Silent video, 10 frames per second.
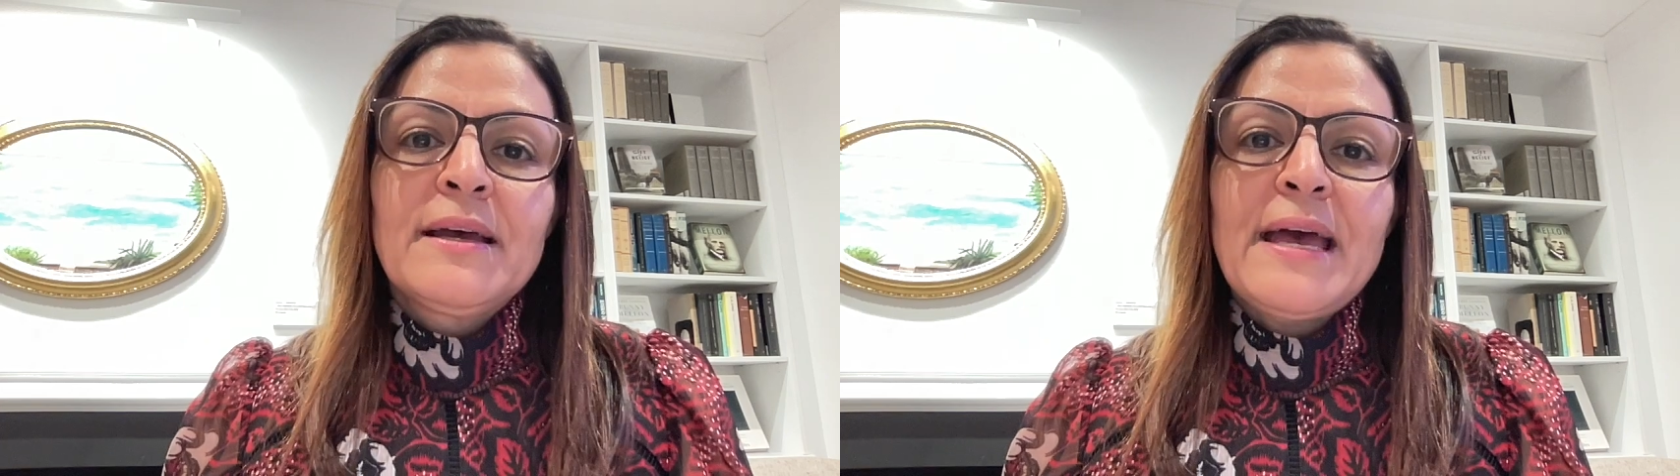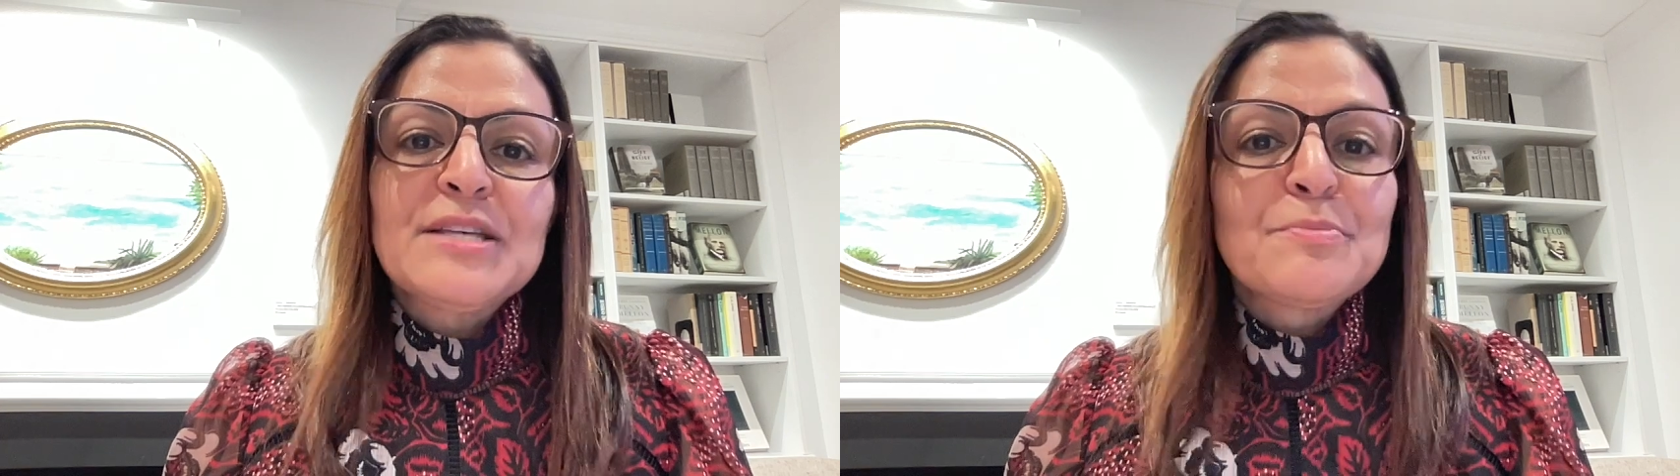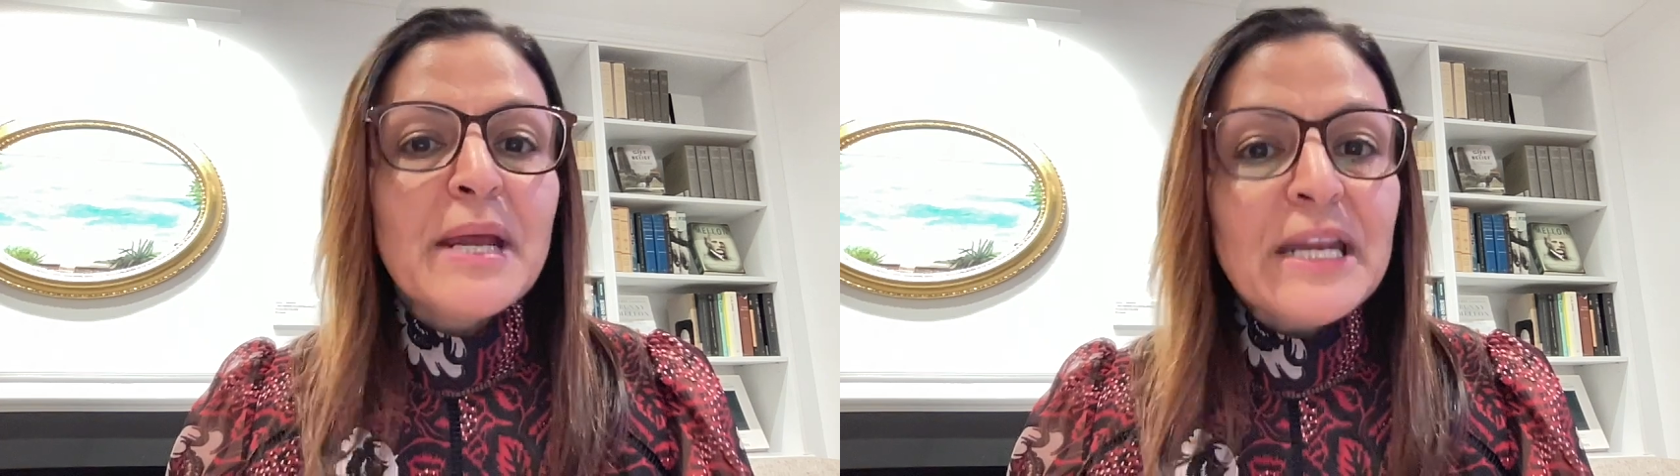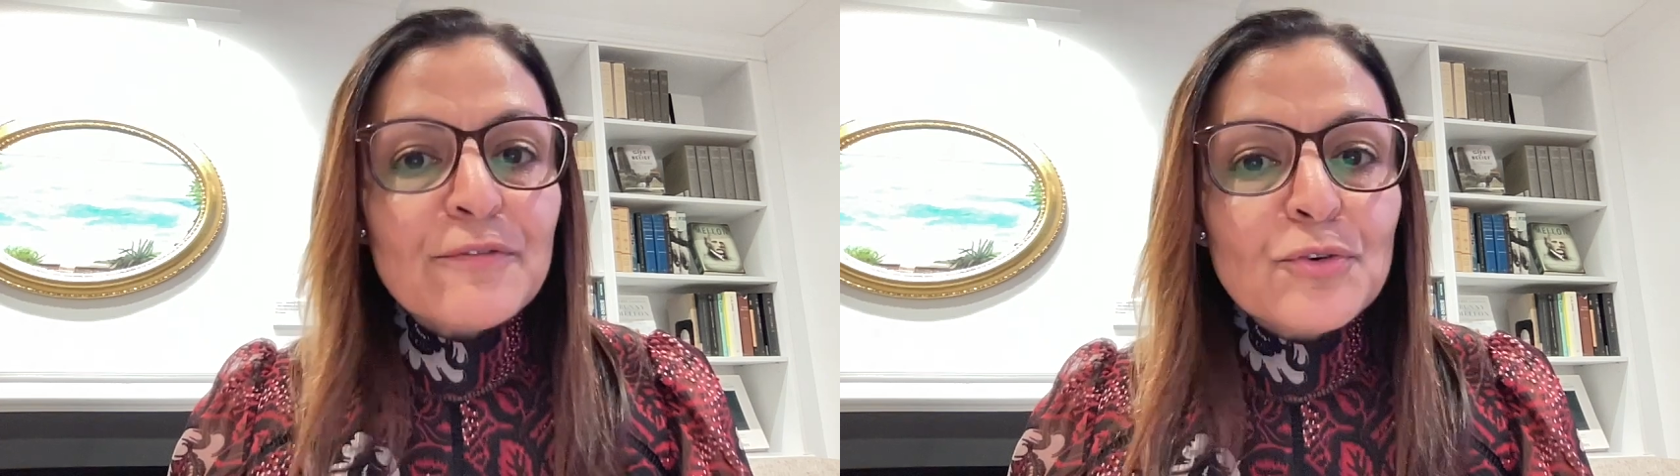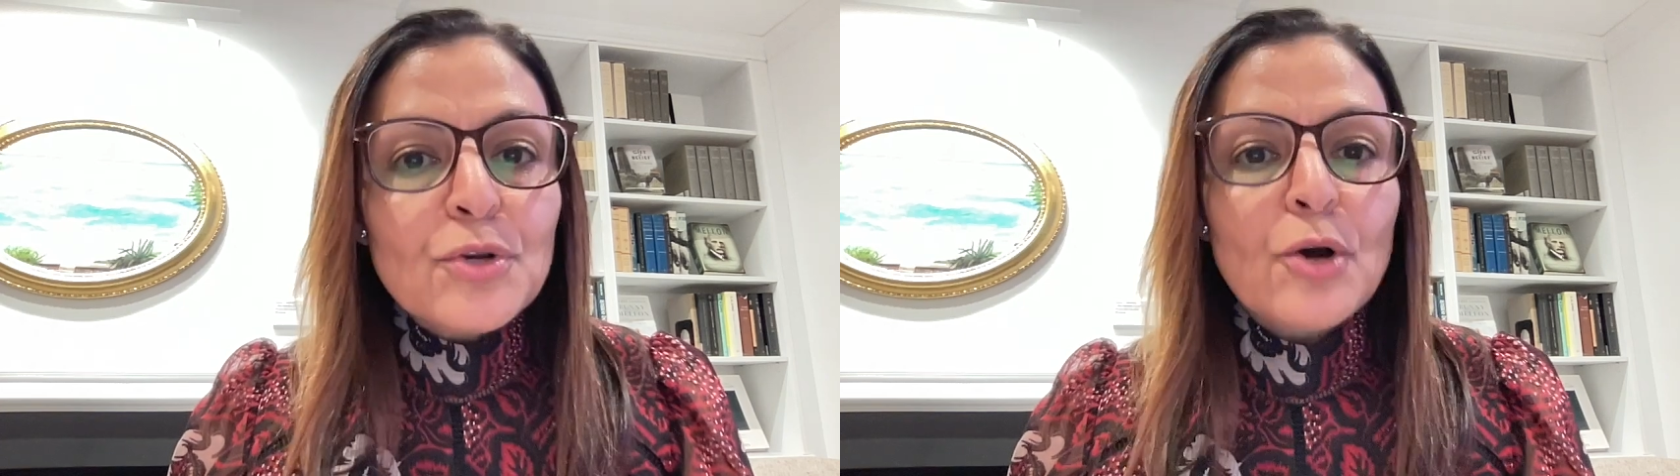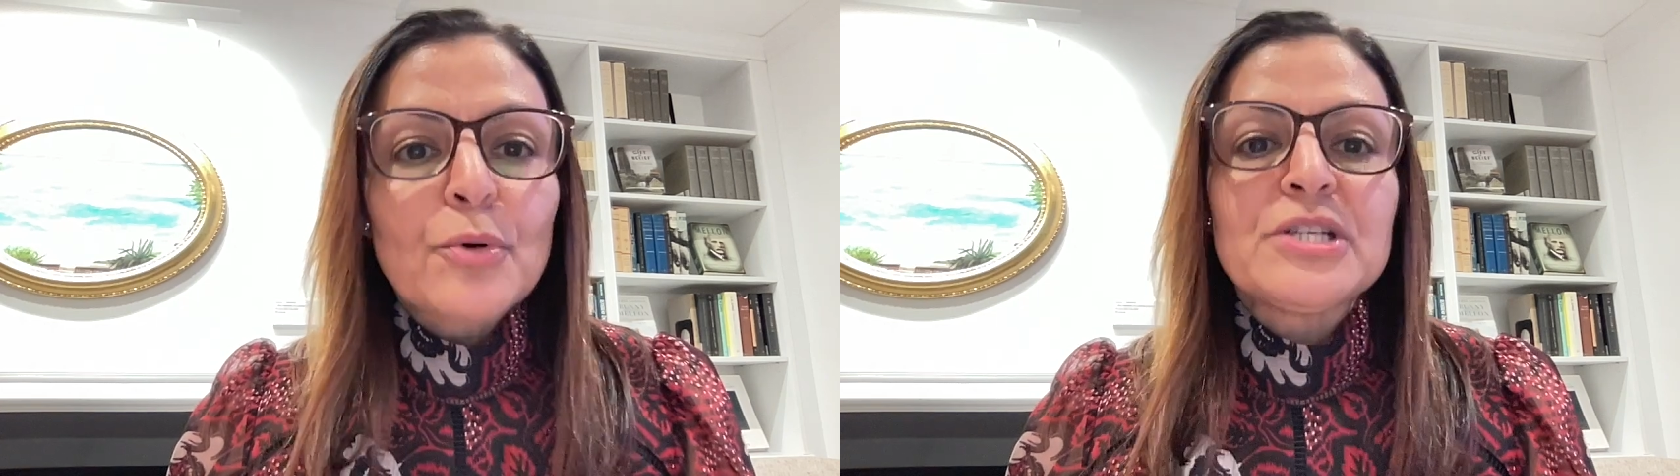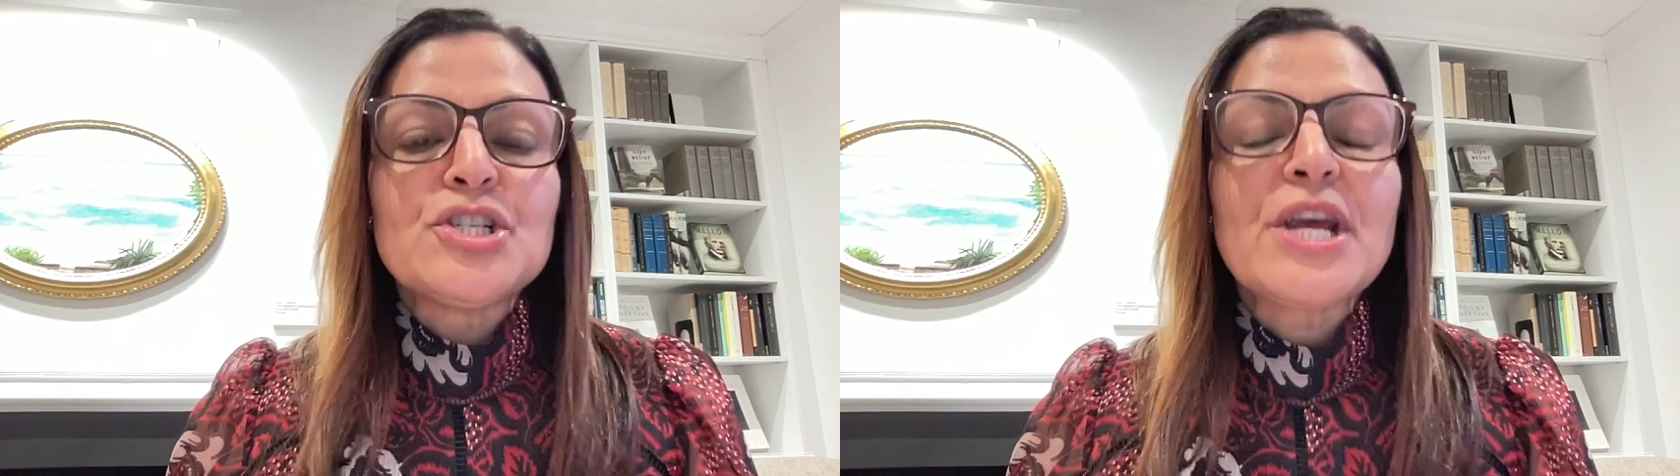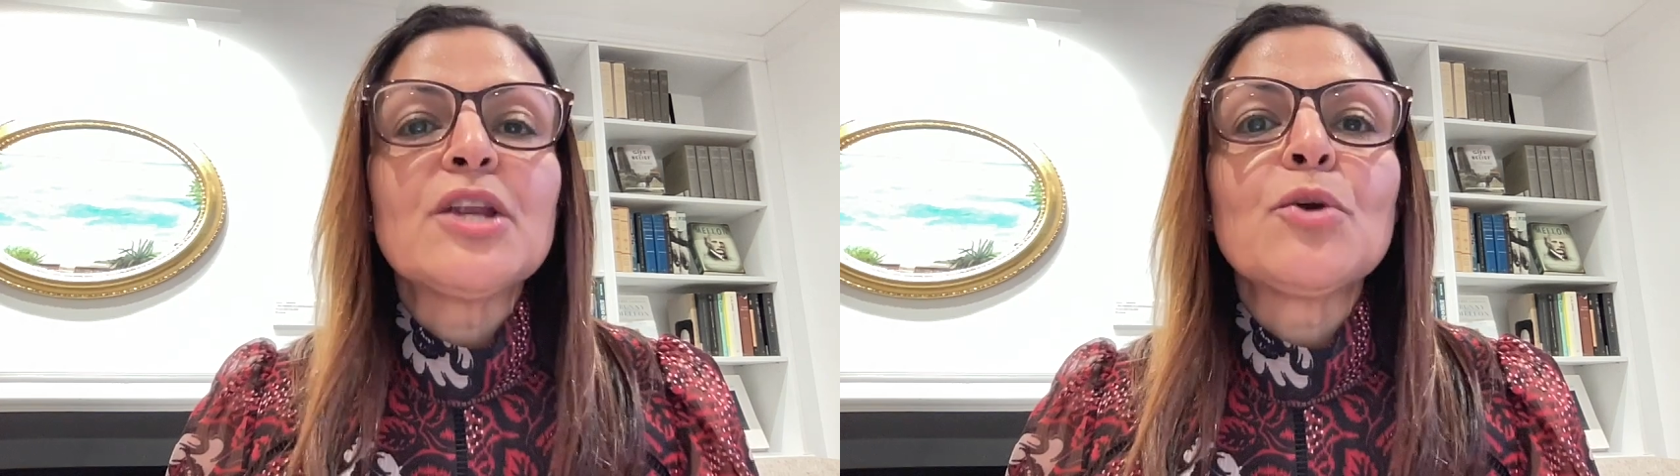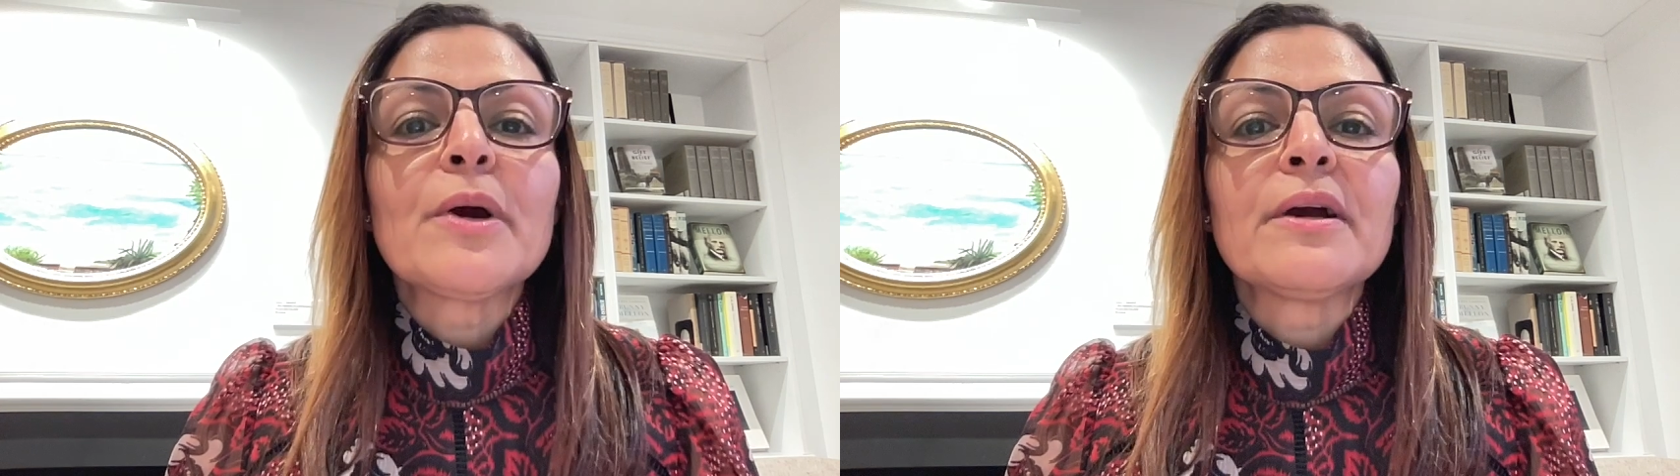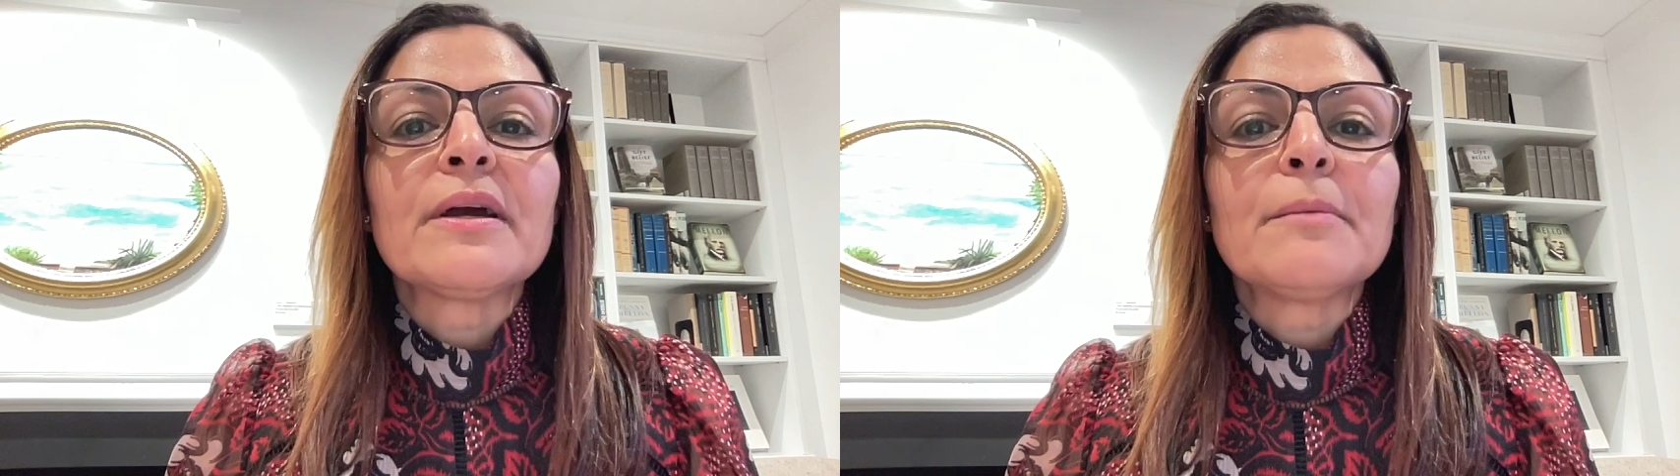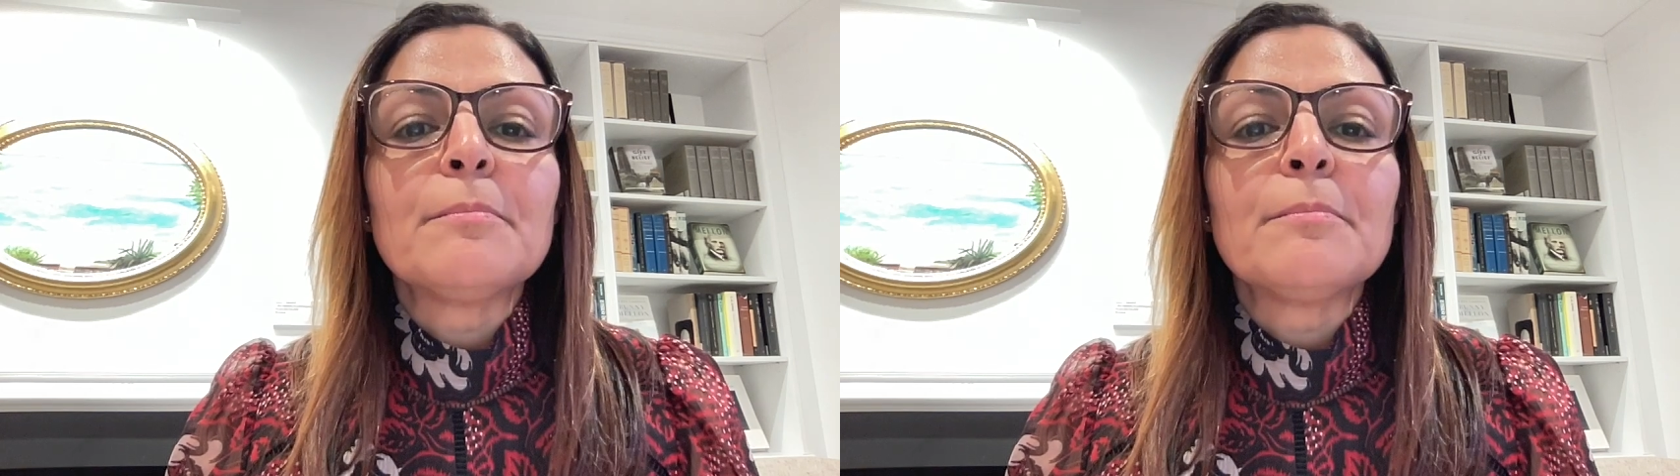As many of you know, in January,